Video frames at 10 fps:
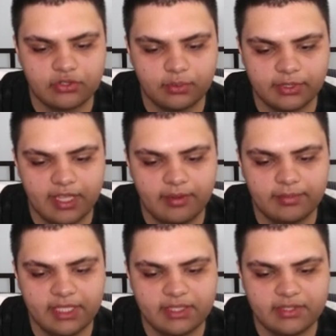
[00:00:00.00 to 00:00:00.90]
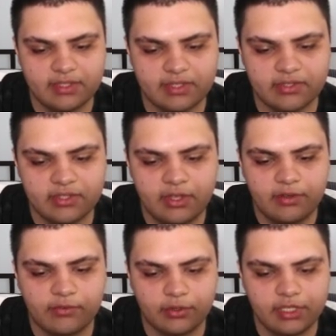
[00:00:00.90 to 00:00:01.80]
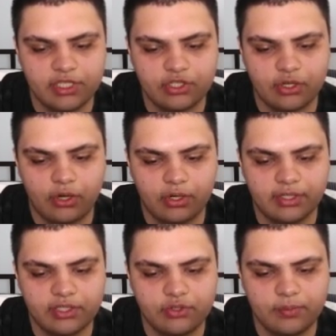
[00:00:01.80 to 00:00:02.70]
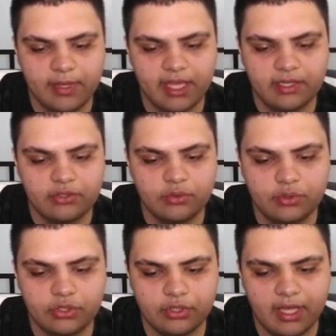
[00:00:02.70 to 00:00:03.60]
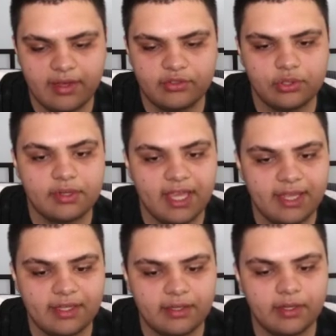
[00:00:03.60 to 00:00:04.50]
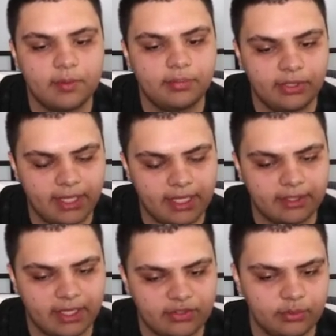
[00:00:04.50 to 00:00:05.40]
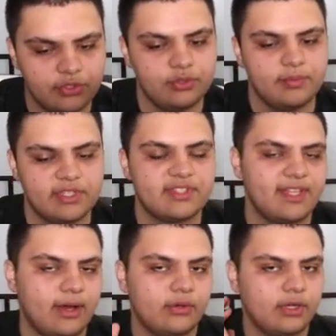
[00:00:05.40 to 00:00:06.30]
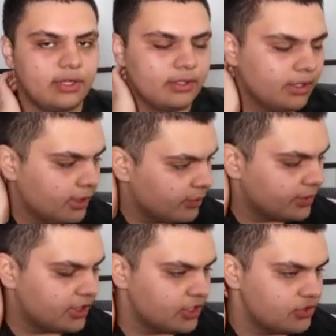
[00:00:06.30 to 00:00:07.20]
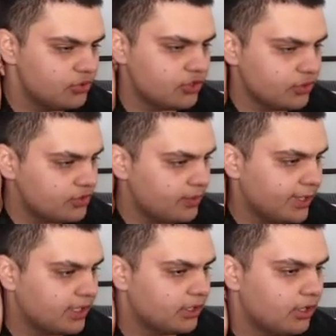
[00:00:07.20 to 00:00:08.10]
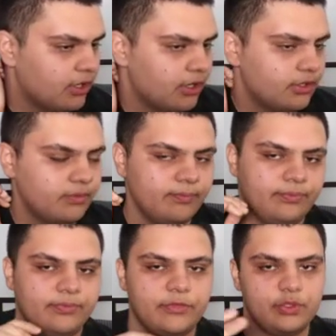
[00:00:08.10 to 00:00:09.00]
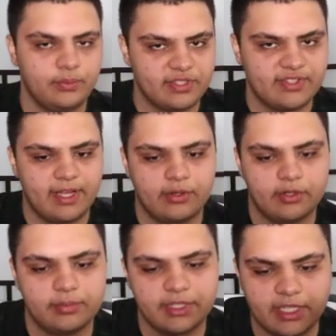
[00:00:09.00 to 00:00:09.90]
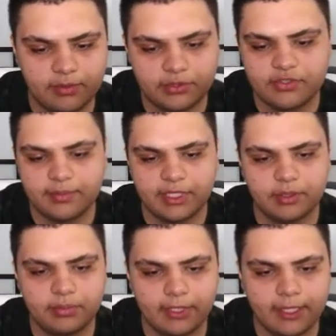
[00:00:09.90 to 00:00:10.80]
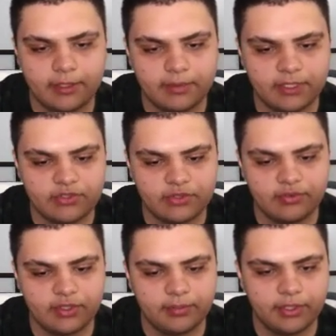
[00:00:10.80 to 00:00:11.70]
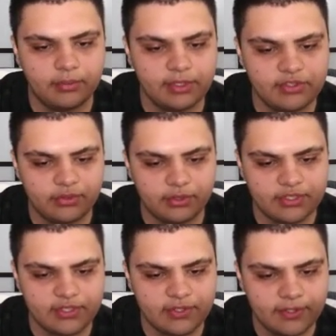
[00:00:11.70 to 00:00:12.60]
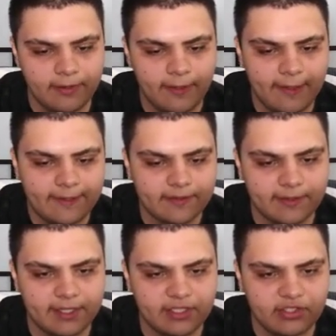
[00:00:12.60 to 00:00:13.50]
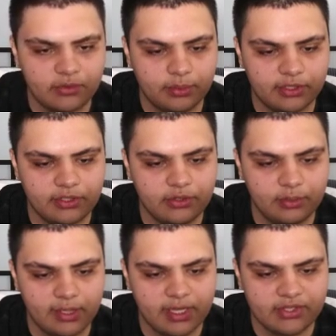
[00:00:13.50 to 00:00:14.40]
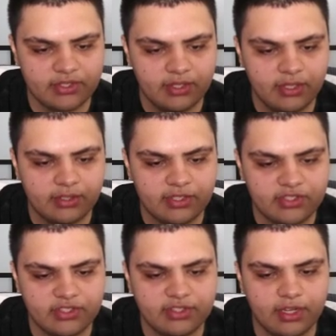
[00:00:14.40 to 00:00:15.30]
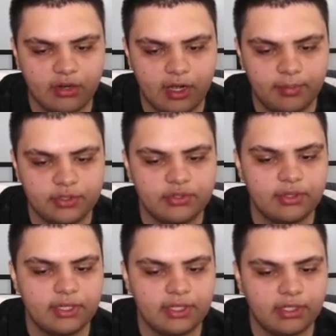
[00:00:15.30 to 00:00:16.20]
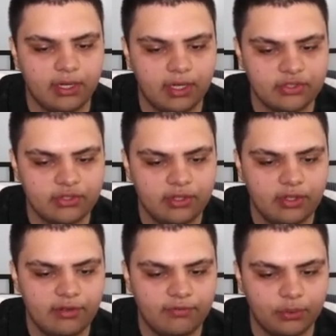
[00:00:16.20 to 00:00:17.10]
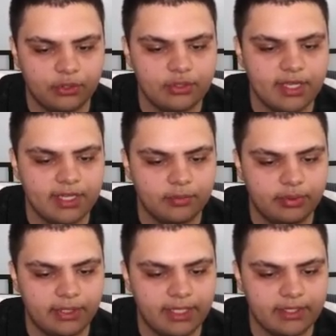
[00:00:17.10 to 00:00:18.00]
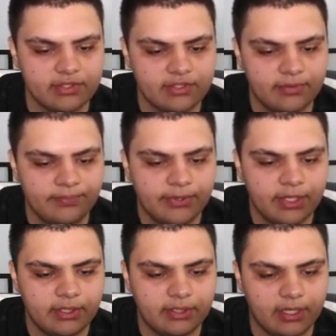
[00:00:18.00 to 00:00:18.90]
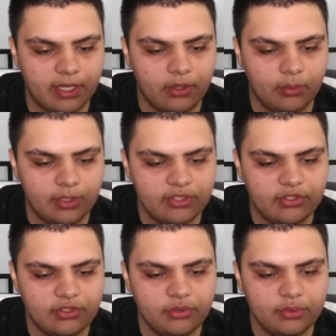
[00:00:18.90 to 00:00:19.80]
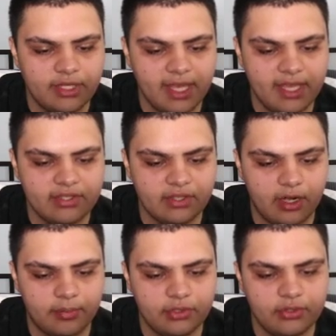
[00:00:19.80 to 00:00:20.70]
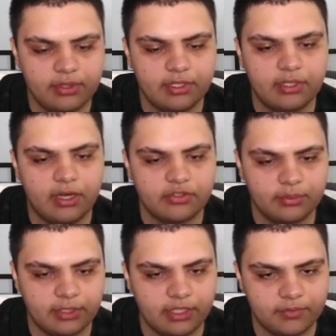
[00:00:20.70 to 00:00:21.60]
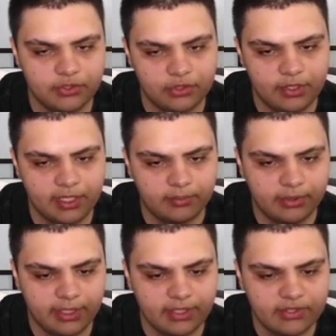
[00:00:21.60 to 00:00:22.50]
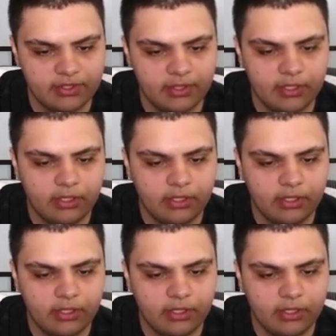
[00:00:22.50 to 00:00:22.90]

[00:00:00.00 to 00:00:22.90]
So what that means is for each car that you made, you could have created a plane. That's what you missed out on. Because you chose to make a car, you missed out on being able to make a plane because you've limited resources. So this is what the US, this is their opportunity cost for creating planes. Now, what is the UK's opportunity cost when it comes to creating planes?